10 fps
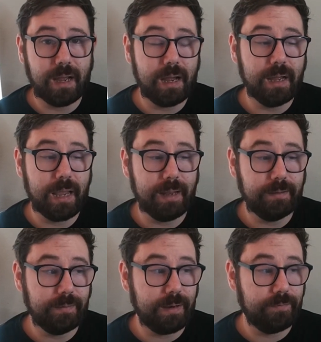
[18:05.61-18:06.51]

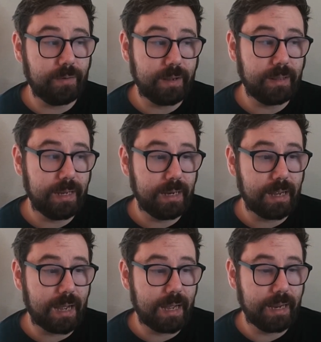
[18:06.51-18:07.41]
And frankly,
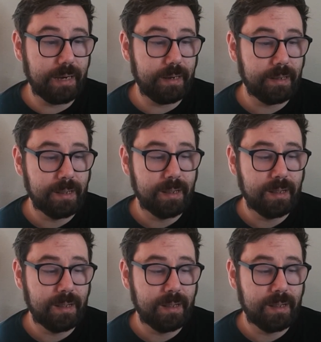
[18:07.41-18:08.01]
I